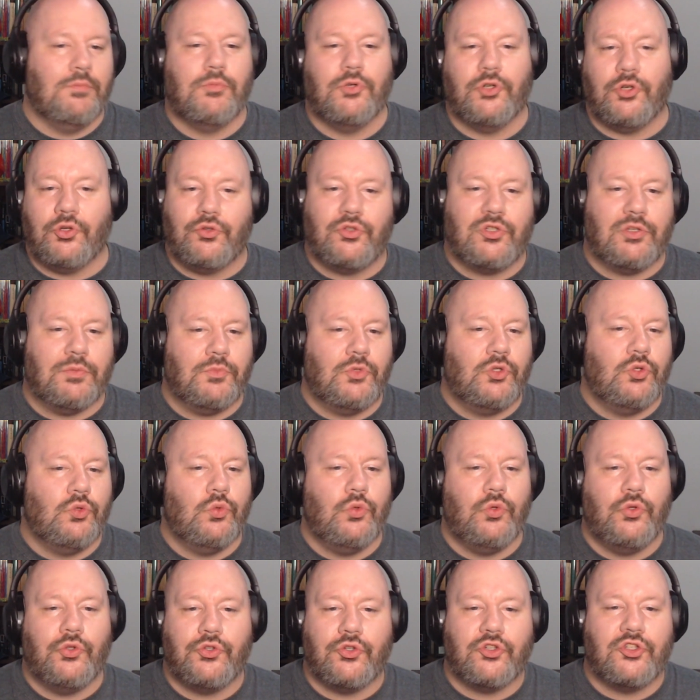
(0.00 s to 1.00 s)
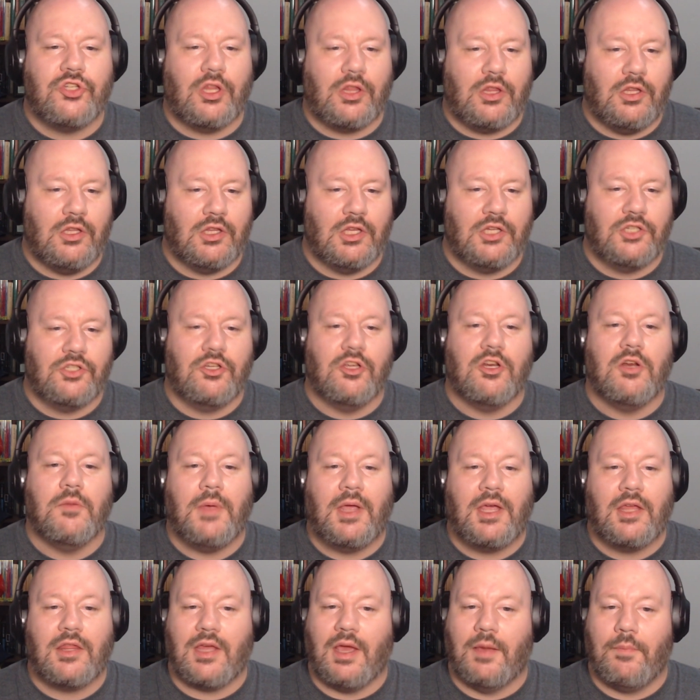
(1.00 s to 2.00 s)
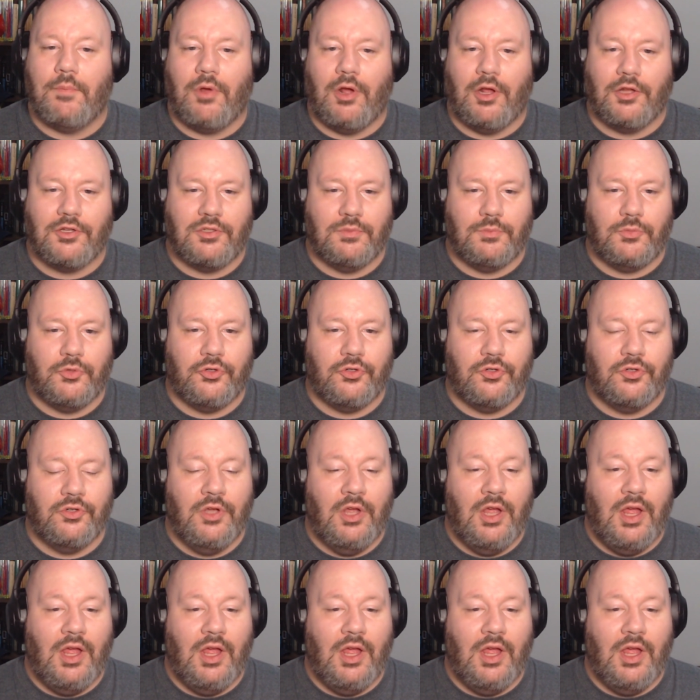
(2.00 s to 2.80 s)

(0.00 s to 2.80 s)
produce some tools or something that's going to make that possible.